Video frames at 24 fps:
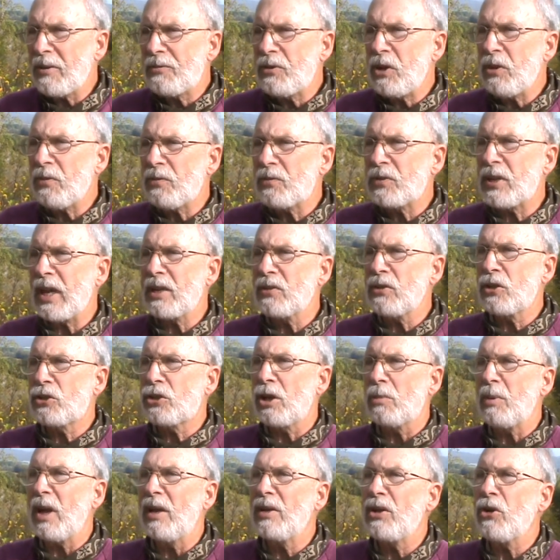if you've taken the
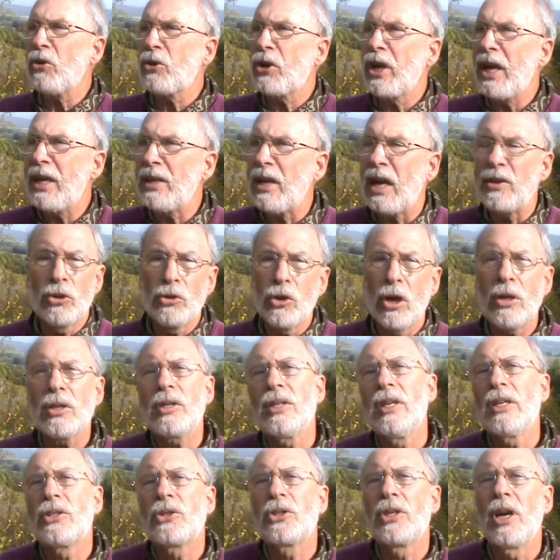trouble and you're keen and you're not
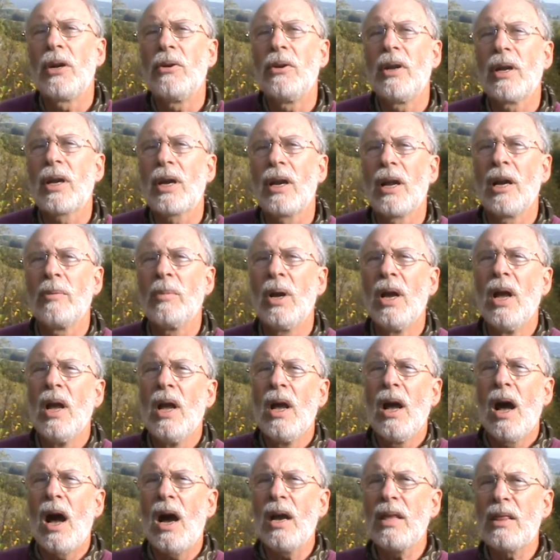necessarily a climber,
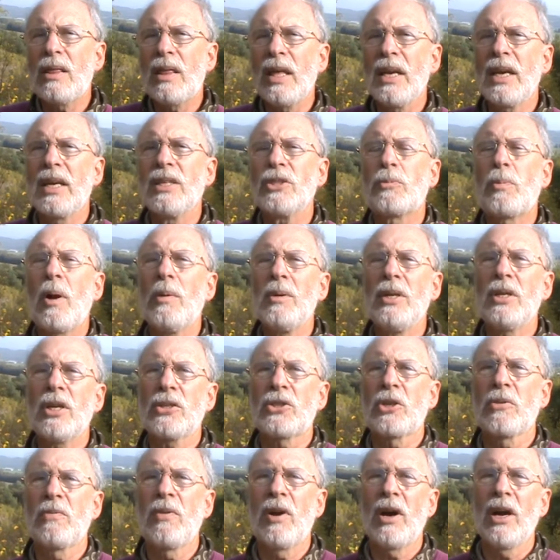I think it's probably
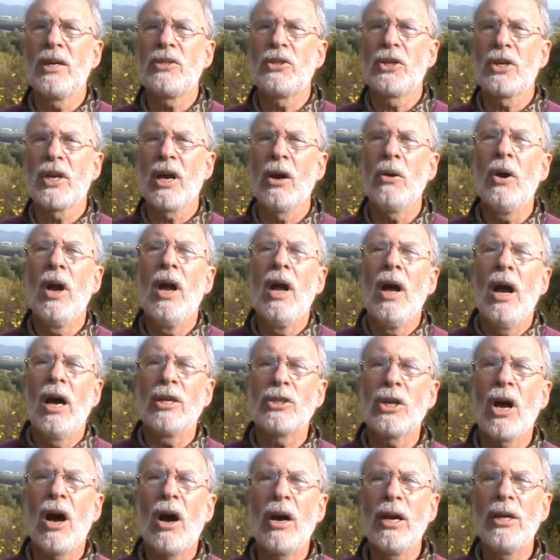justified to go
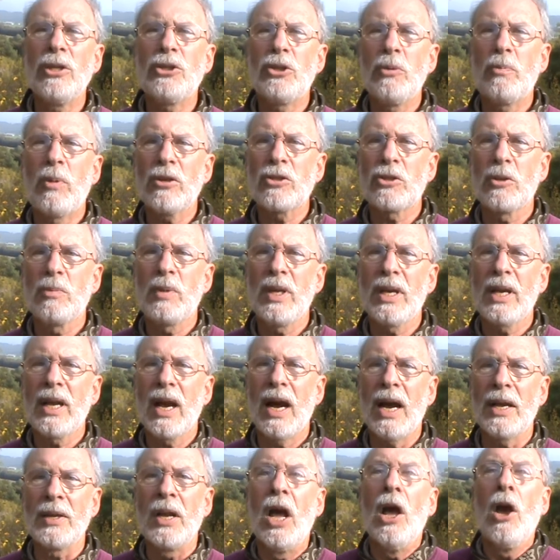as high as you possibly
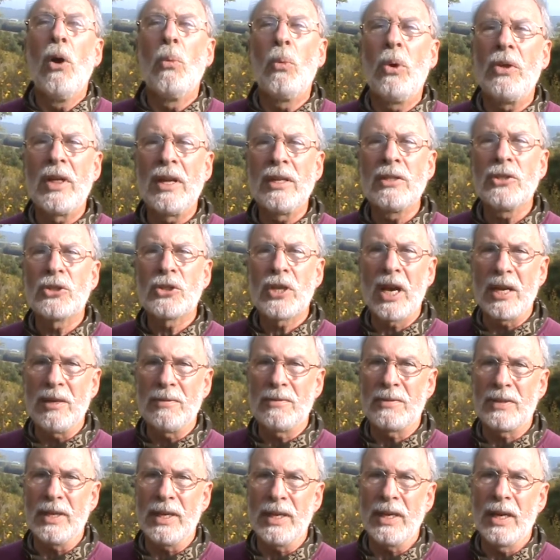can within
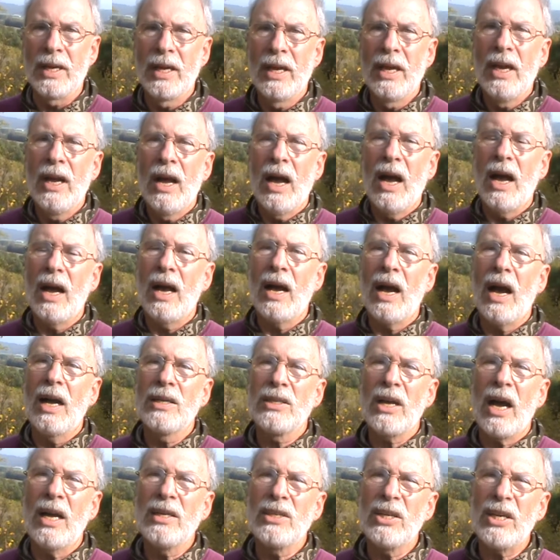safety. And
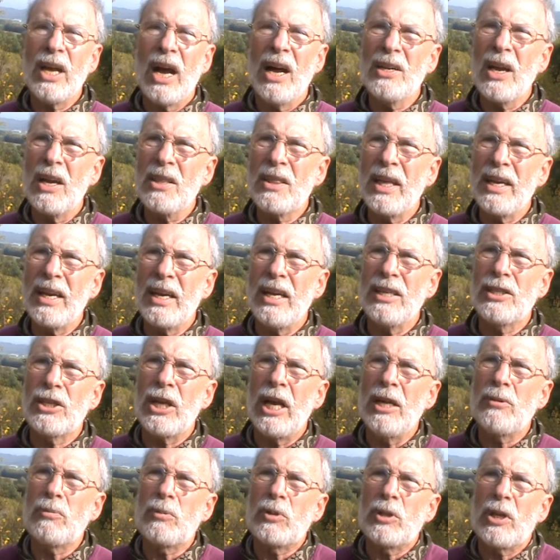I think
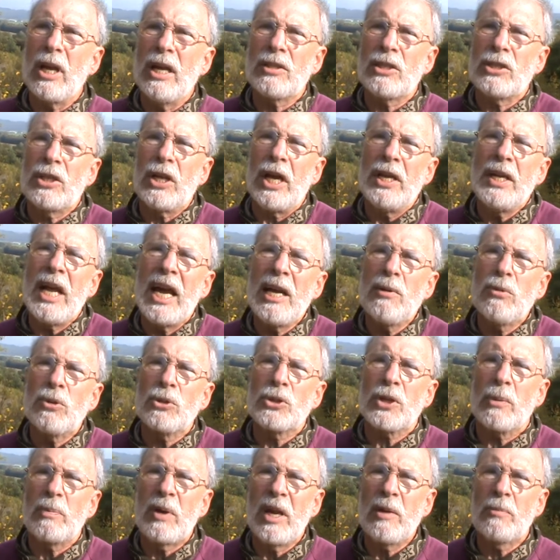it enables
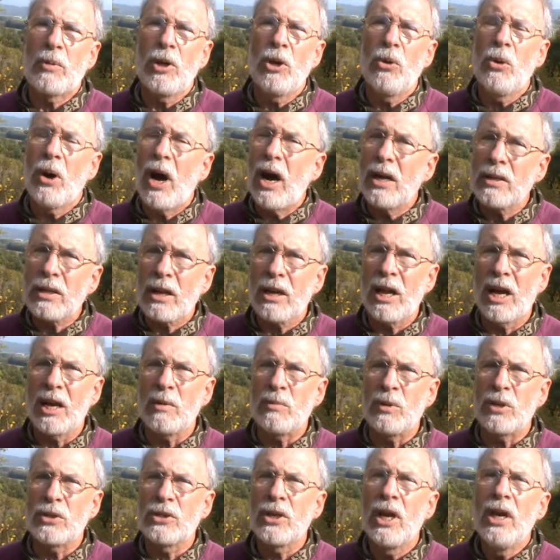people who aren't
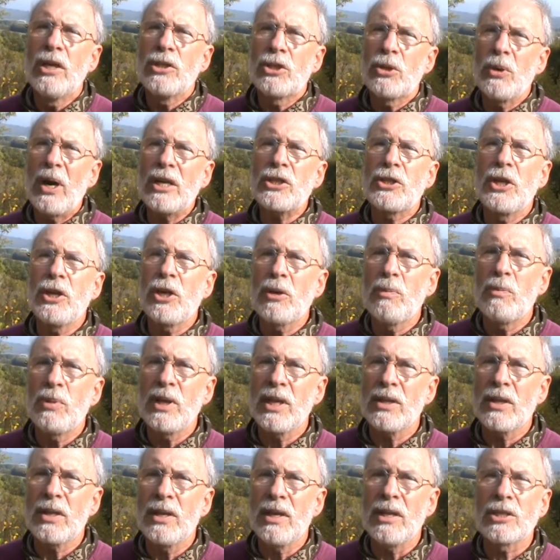climbers to actually
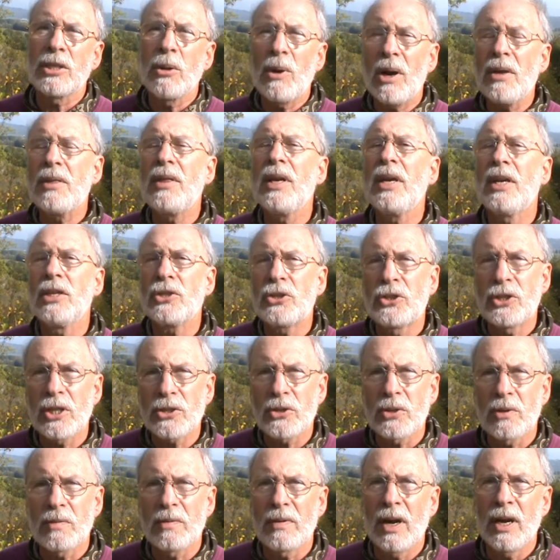complete the list. So I think it's
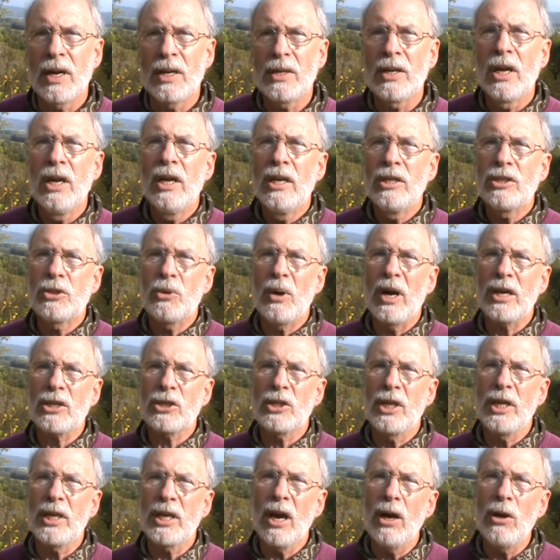justified to
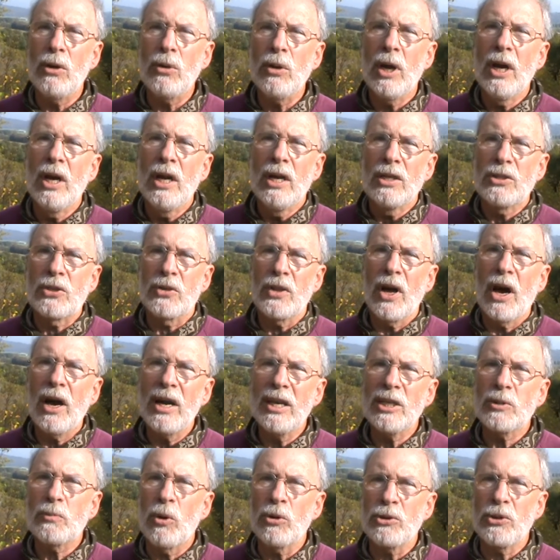actually go to the
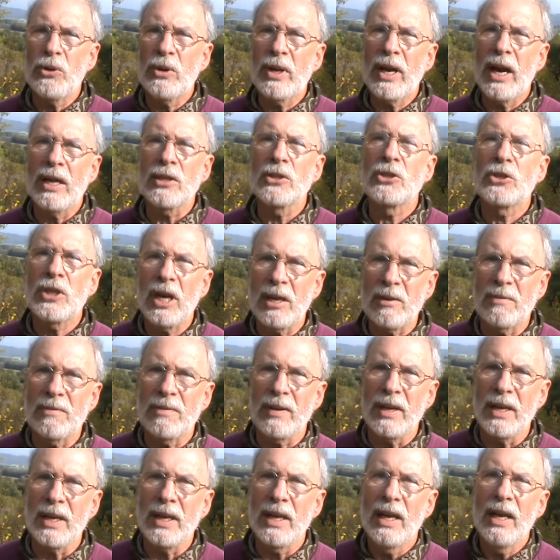highest point you can
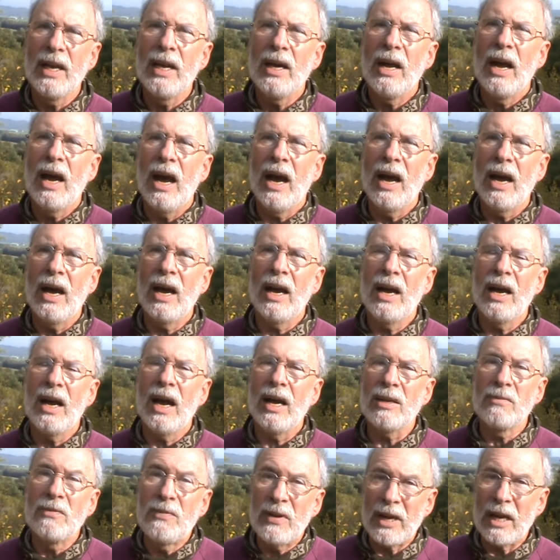safely,
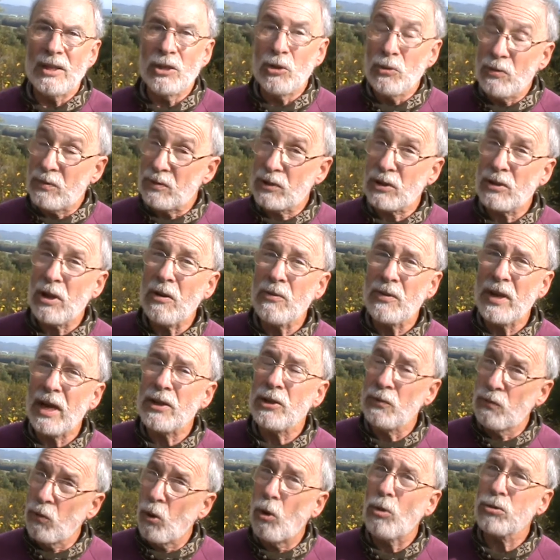and don't forget
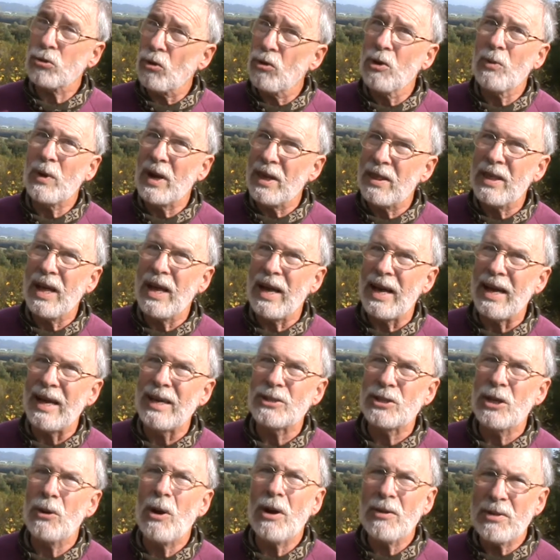you've walked all the way there.
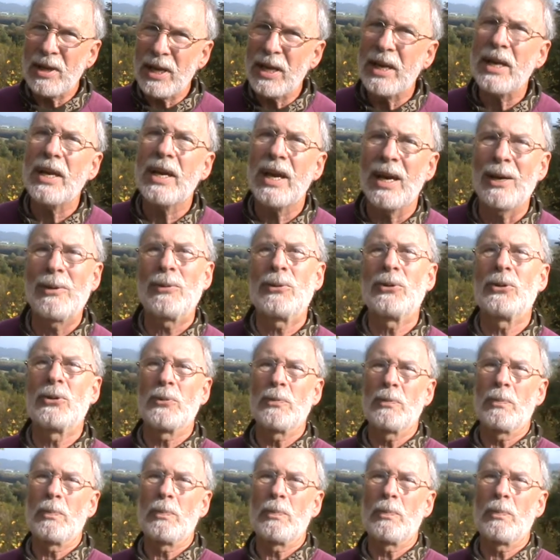So I think it counts.